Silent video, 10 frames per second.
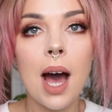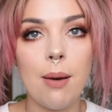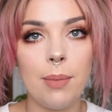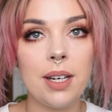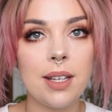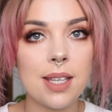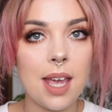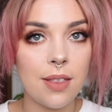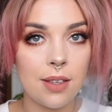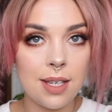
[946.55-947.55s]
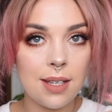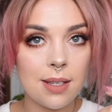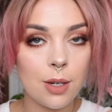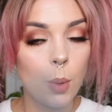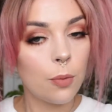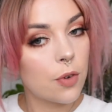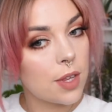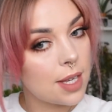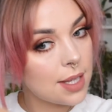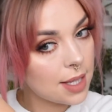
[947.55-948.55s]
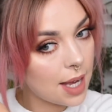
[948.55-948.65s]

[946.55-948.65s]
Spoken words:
I'm gonna take the teasing comb for this,